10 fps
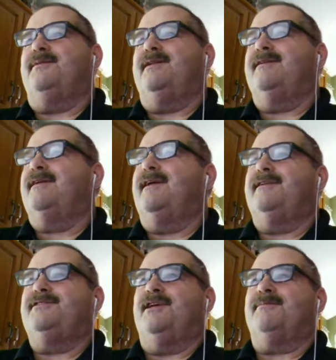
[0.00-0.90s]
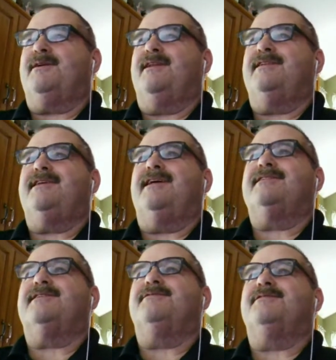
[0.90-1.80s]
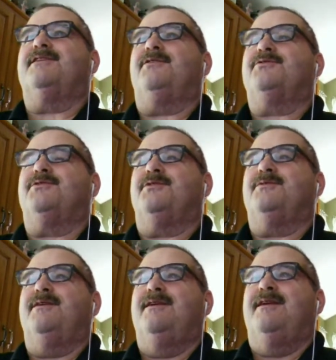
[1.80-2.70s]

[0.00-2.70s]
But Jim can attest, it was all true.